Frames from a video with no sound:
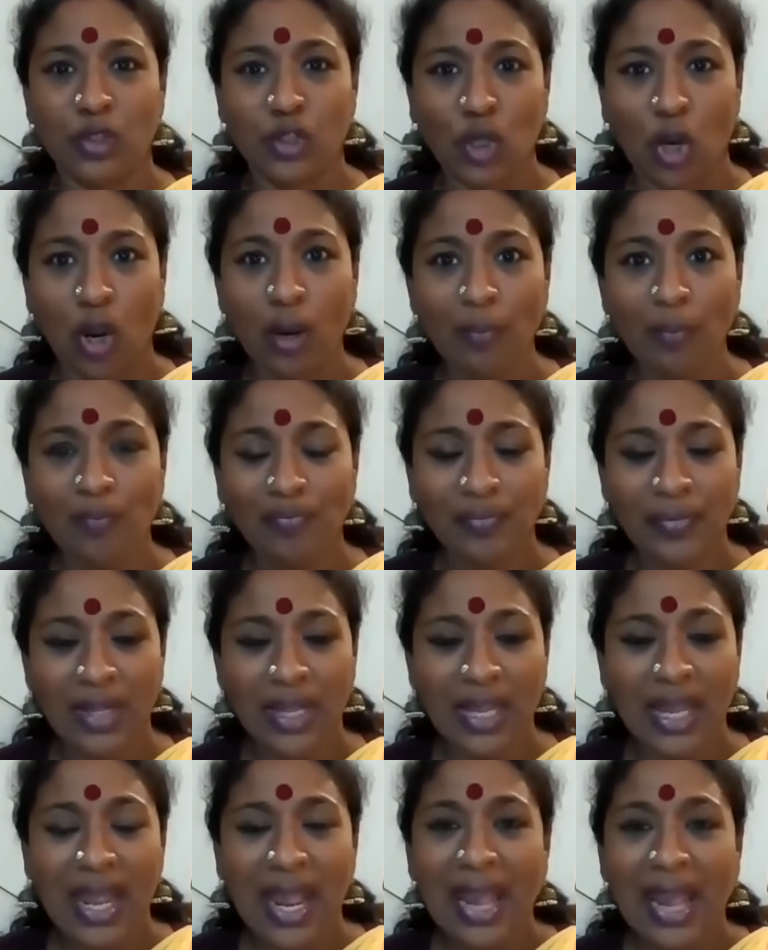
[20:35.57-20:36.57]
job
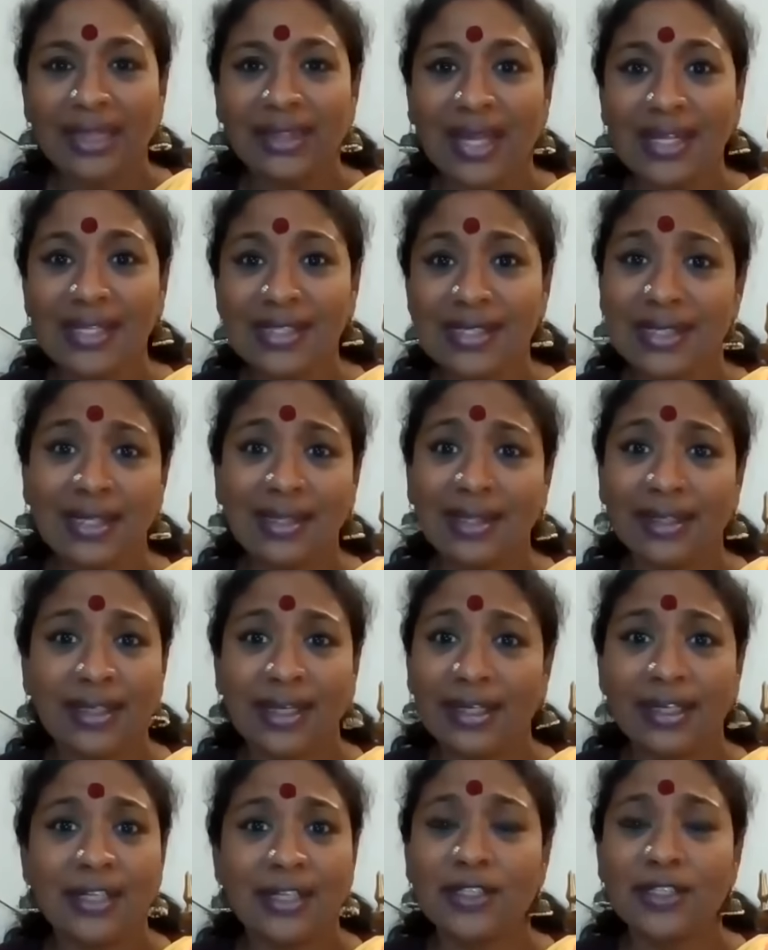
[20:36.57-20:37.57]
and then see
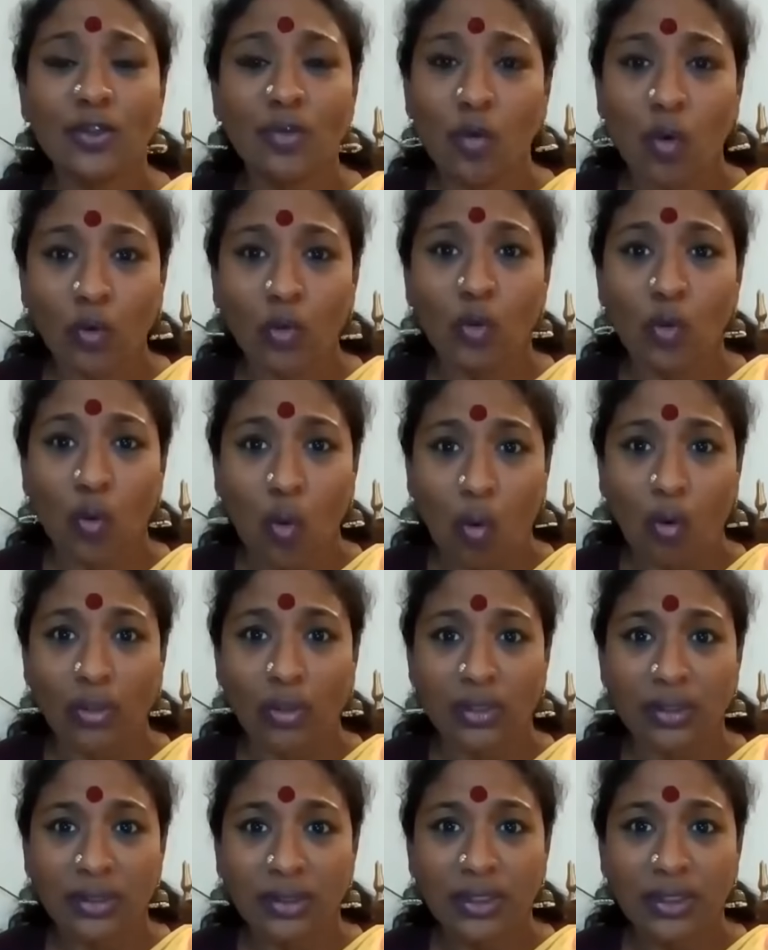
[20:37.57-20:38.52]
that he doesn't go to court.